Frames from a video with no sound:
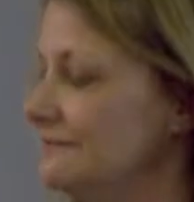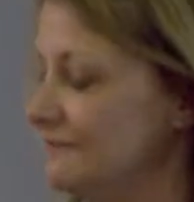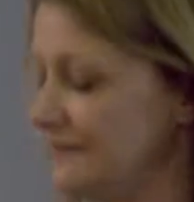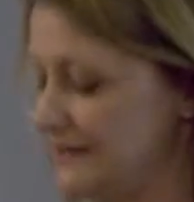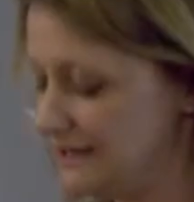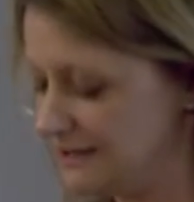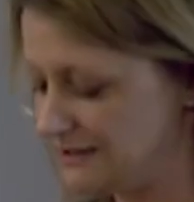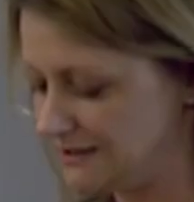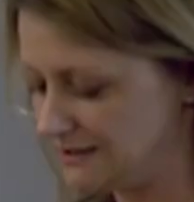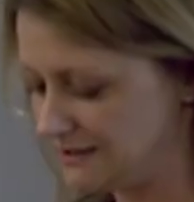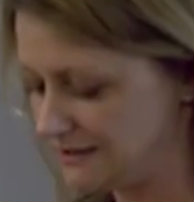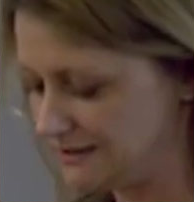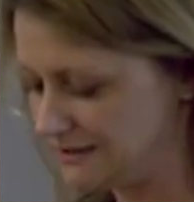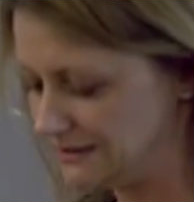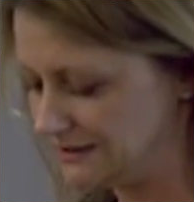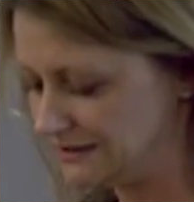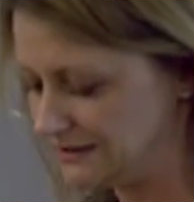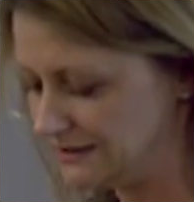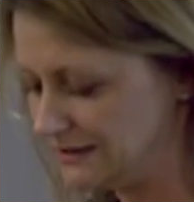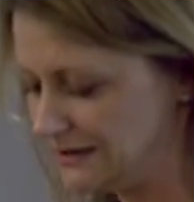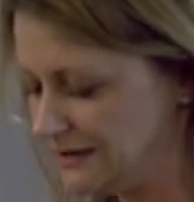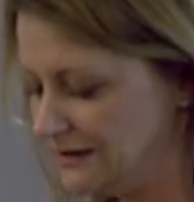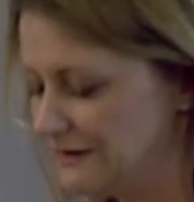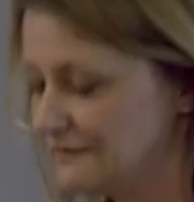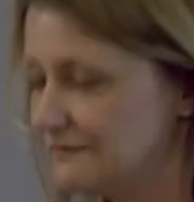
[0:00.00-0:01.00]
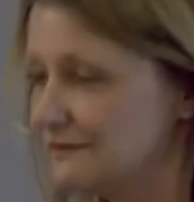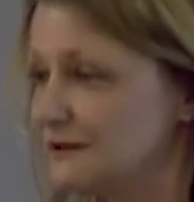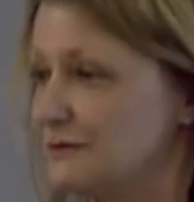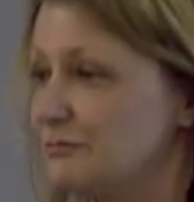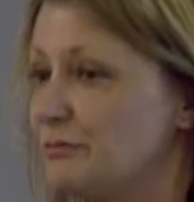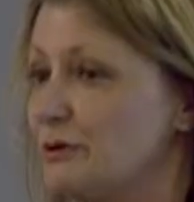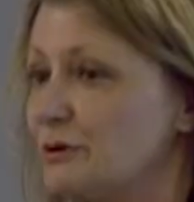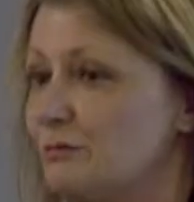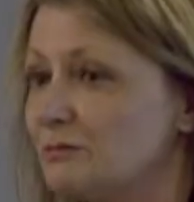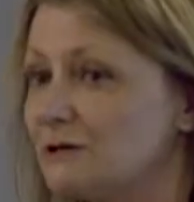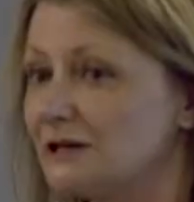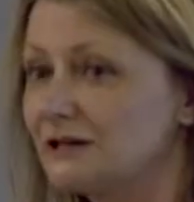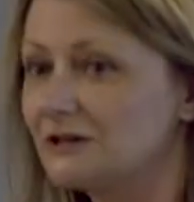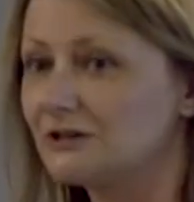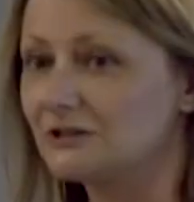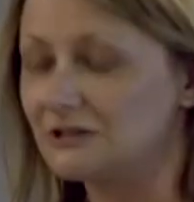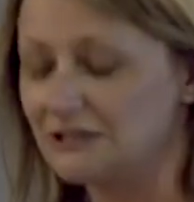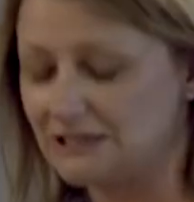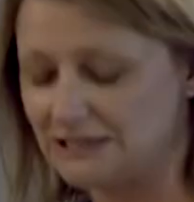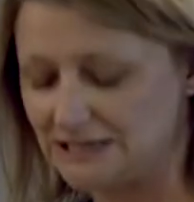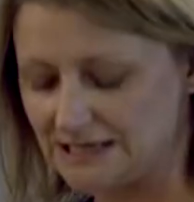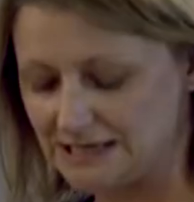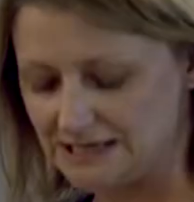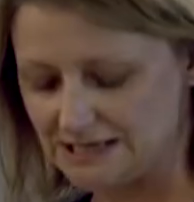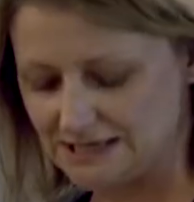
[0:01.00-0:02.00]
investors, for the public good
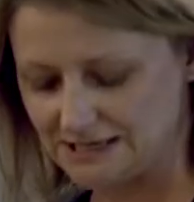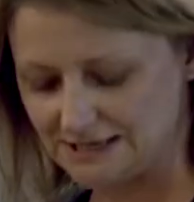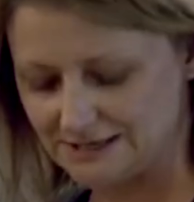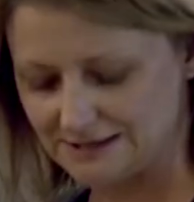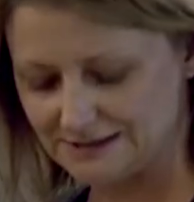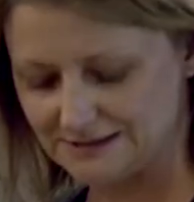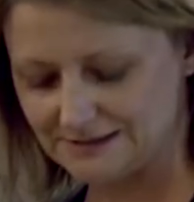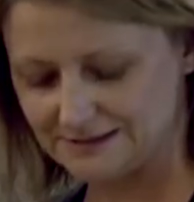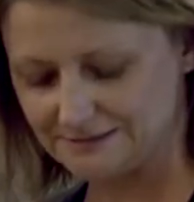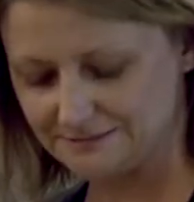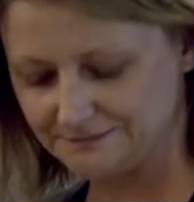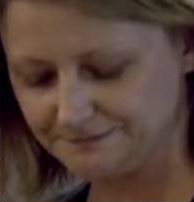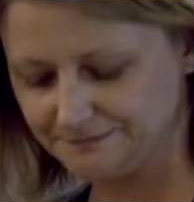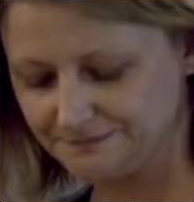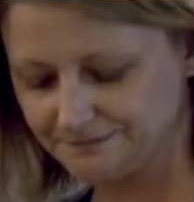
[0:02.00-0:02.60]
at least.